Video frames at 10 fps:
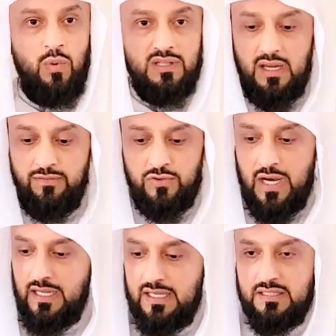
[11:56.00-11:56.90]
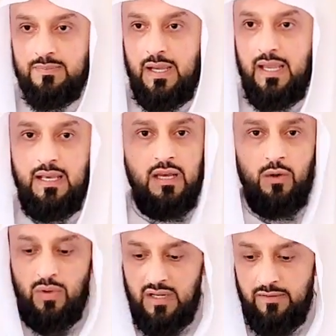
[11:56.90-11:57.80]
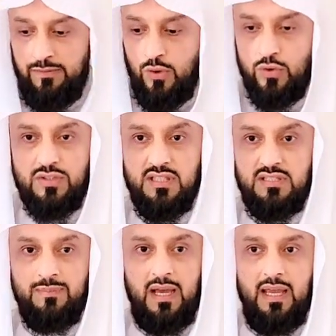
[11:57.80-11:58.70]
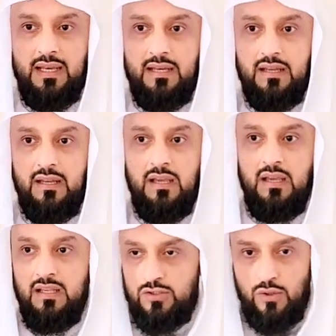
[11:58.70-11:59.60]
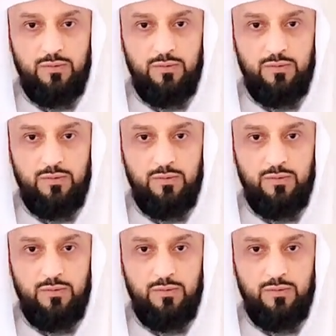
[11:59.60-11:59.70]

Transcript: What I've drank is mine. What I've used is mine. It's